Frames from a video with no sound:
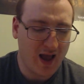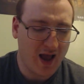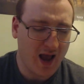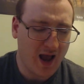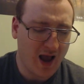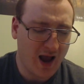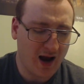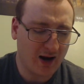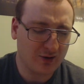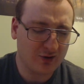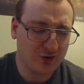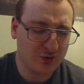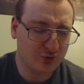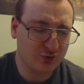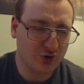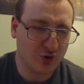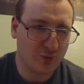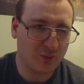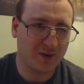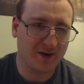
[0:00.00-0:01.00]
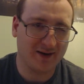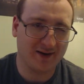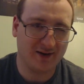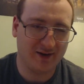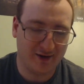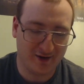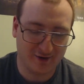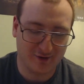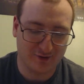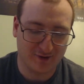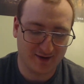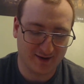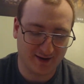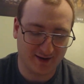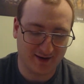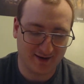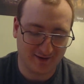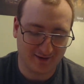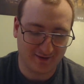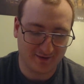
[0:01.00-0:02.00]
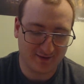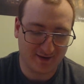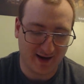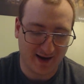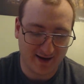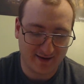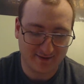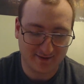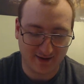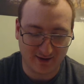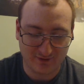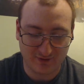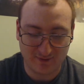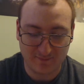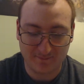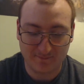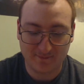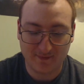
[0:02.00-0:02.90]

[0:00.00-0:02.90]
How do you know what year it is? asked Evan.